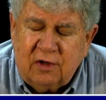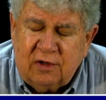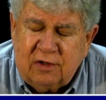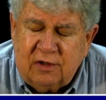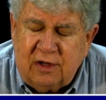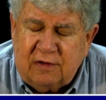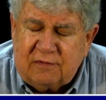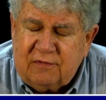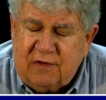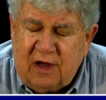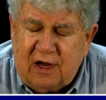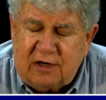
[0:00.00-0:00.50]

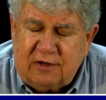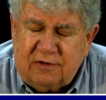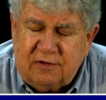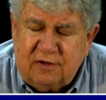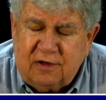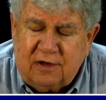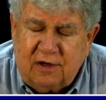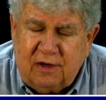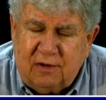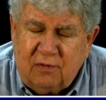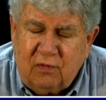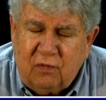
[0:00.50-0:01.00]
They've got
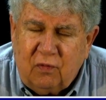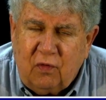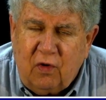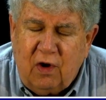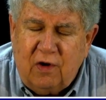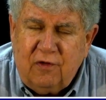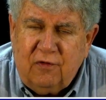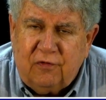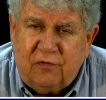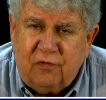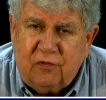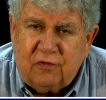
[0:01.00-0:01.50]

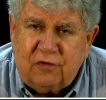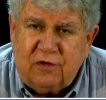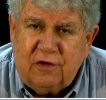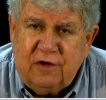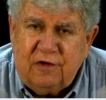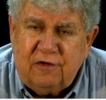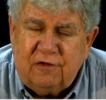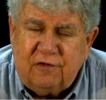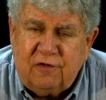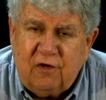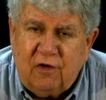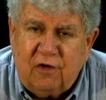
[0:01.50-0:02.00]
wonderful
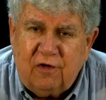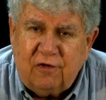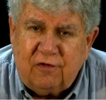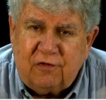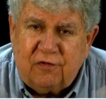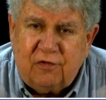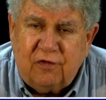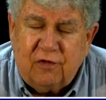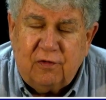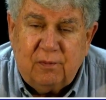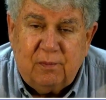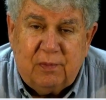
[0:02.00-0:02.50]
t-shirts
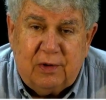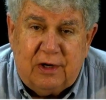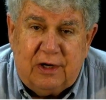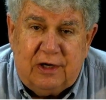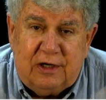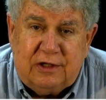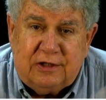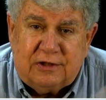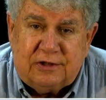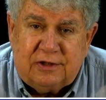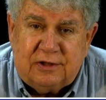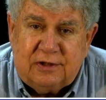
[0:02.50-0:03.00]
for the
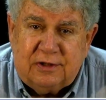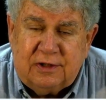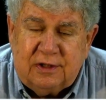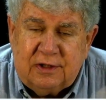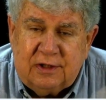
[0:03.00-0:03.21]
beach.